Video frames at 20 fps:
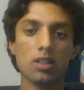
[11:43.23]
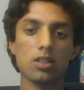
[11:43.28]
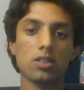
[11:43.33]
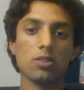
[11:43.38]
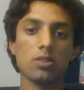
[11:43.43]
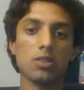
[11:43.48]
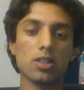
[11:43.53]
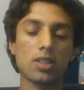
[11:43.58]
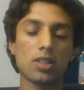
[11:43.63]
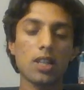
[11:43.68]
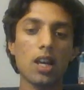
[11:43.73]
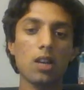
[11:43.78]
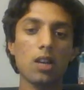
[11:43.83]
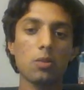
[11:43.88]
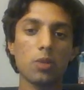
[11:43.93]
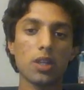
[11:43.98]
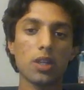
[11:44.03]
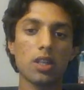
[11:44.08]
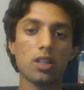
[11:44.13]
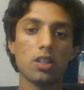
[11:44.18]
So
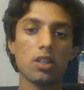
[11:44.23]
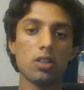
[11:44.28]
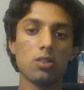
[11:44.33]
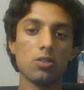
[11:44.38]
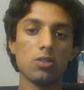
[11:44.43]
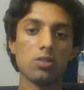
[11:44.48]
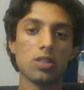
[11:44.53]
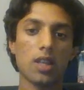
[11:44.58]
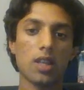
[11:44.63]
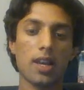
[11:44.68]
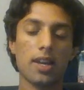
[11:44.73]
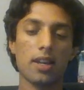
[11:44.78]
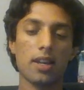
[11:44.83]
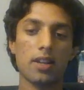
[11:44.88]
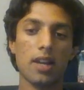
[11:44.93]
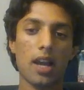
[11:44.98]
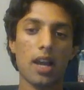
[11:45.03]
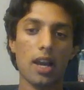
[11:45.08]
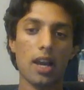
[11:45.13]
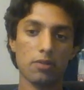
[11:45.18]
instead, we can use
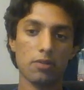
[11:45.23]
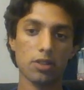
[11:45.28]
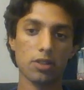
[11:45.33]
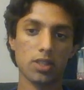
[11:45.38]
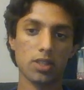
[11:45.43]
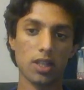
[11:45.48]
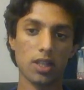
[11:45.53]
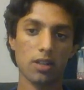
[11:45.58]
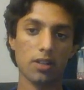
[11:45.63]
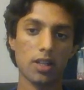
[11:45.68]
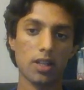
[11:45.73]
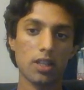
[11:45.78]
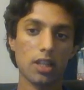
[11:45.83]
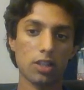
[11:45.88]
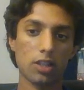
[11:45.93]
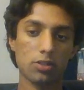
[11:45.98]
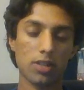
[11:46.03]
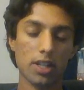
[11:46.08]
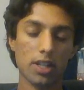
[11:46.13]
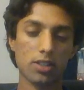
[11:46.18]
an adversary
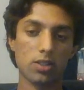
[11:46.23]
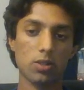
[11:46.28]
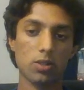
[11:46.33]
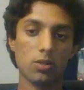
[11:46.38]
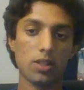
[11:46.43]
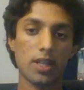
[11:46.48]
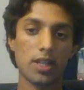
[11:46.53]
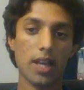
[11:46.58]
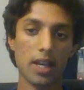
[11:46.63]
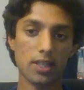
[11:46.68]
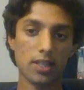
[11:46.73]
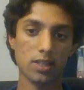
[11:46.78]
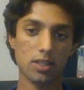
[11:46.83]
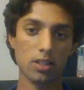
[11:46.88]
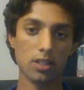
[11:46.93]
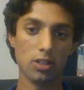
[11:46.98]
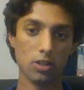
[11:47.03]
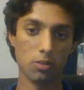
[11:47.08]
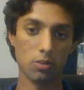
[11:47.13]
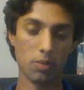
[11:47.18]
that tries to guess
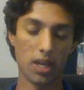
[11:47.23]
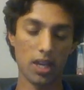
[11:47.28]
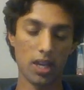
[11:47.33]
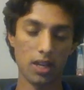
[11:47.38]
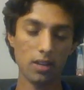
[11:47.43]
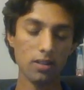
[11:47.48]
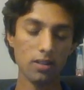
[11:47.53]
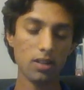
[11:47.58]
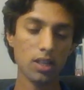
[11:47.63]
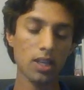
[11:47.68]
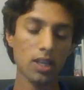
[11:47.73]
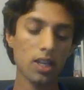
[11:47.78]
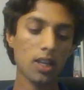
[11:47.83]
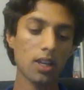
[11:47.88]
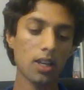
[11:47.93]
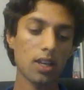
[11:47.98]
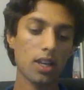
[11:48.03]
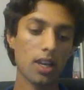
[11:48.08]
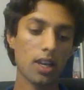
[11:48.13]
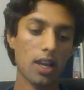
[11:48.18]
the domain.
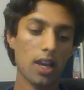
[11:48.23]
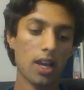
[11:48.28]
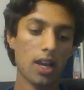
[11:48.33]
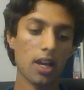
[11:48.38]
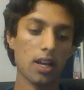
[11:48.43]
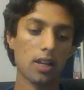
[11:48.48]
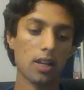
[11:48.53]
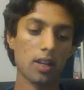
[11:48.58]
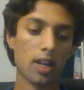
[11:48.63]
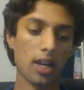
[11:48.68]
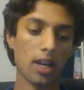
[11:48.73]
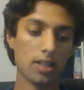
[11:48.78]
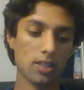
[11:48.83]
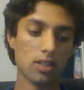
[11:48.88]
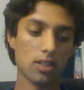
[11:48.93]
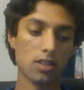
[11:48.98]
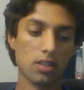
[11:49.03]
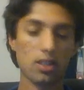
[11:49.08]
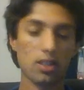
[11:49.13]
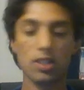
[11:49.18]
And
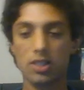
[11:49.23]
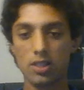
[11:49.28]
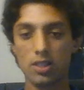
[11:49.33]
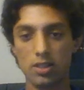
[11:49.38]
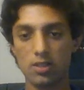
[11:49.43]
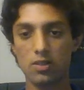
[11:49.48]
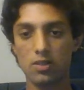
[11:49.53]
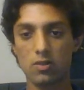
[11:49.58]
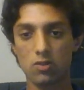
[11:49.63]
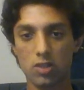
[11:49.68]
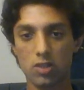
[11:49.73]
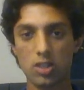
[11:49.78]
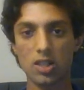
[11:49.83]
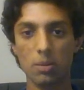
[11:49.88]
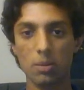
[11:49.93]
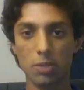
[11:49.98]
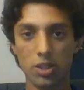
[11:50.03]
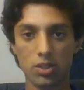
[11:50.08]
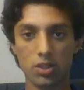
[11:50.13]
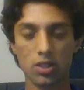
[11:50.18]
this is
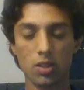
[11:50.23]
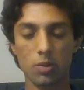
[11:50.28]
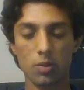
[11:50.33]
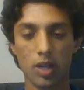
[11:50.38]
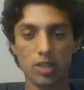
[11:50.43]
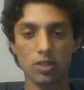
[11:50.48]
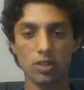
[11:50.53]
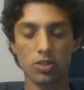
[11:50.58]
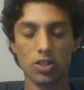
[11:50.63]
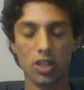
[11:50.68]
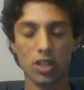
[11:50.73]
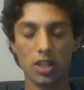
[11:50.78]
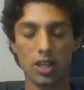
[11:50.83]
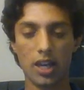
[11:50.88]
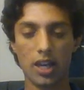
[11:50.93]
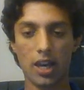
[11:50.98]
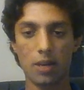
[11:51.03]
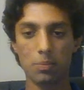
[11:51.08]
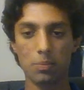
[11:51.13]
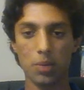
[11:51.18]
similar to the
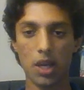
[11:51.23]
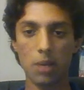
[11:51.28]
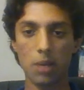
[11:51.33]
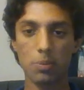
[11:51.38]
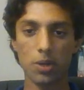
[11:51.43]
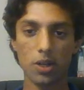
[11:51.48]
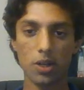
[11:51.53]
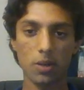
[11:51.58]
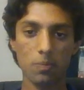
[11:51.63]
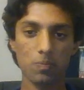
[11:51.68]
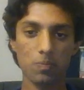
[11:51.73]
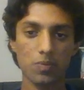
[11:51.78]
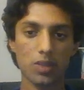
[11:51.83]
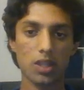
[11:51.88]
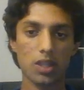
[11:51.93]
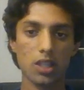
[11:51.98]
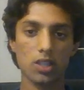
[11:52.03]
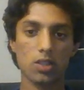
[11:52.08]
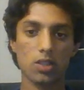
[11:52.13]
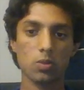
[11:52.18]
Wasserstein-Gann paper,
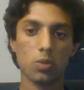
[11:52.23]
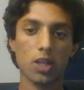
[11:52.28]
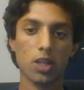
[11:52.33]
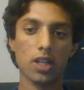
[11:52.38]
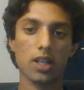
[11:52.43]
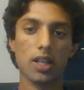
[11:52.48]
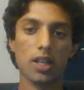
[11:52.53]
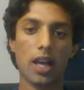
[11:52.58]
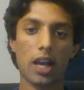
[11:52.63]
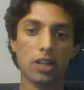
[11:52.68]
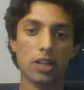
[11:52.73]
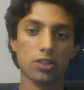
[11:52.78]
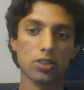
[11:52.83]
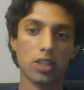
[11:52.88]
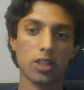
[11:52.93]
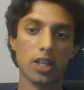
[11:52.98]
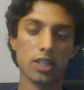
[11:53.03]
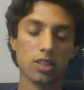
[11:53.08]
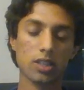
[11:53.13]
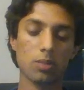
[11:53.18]
this will
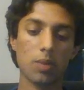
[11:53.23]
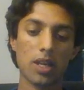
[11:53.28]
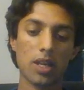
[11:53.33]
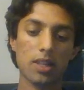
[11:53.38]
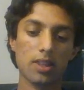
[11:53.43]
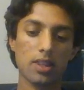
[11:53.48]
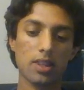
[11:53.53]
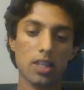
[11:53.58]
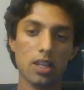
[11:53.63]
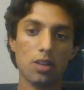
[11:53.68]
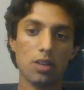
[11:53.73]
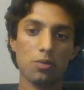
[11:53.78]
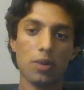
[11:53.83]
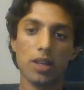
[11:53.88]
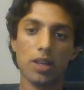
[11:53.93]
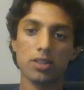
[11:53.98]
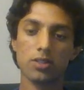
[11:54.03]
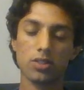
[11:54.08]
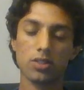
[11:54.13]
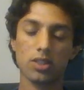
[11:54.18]
actually estimate the
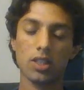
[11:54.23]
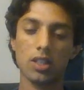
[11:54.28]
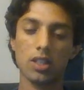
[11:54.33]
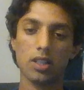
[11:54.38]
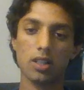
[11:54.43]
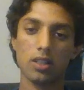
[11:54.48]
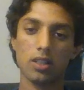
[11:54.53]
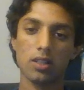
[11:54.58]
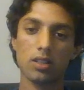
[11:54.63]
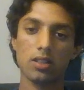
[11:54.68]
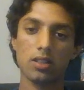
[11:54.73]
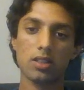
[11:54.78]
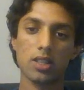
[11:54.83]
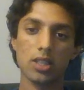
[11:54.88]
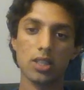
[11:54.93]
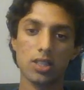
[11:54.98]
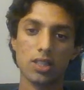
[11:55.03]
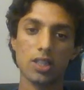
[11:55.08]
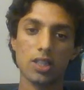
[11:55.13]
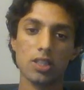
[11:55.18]
Wasserstein
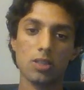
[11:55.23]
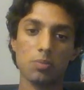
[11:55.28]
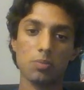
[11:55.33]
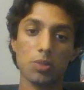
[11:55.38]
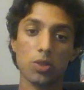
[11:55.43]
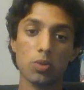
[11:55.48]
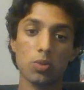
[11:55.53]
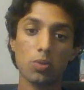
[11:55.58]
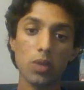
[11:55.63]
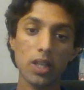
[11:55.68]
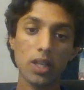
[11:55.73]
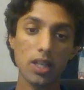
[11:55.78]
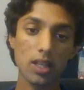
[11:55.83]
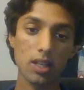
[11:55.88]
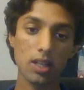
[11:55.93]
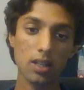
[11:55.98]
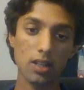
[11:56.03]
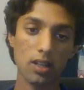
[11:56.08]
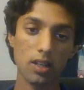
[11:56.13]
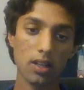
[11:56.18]
distance
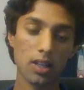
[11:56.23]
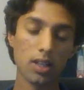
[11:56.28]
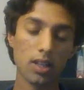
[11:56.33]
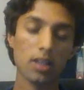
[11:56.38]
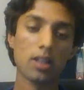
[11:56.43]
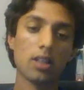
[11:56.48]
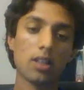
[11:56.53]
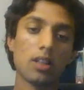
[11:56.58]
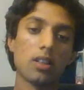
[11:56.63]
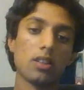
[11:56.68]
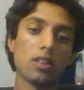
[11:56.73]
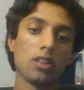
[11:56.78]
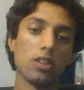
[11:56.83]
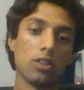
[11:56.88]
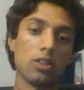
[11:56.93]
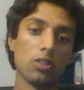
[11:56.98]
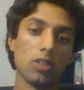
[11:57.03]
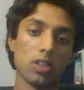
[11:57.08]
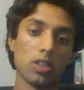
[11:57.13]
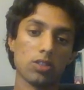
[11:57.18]
between the
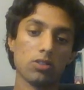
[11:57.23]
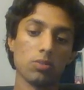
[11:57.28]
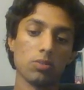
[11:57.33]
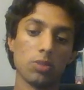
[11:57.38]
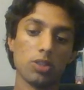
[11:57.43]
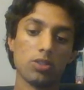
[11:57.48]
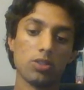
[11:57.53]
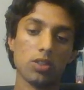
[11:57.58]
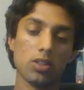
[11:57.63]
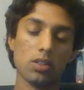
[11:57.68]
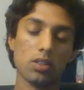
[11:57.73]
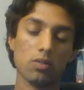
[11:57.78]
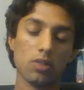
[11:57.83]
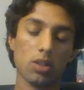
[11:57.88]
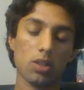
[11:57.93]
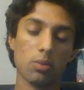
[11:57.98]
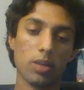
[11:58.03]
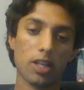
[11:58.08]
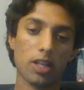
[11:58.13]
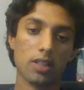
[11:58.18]
two distributions of
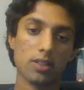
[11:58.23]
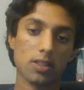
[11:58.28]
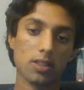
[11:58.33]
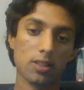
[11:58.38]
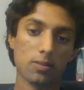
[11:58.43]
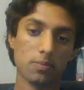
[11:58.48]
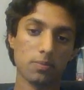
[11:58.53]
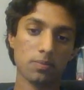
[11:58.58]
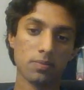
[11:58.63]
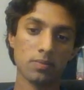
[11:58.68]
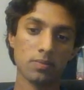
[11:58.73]
domains.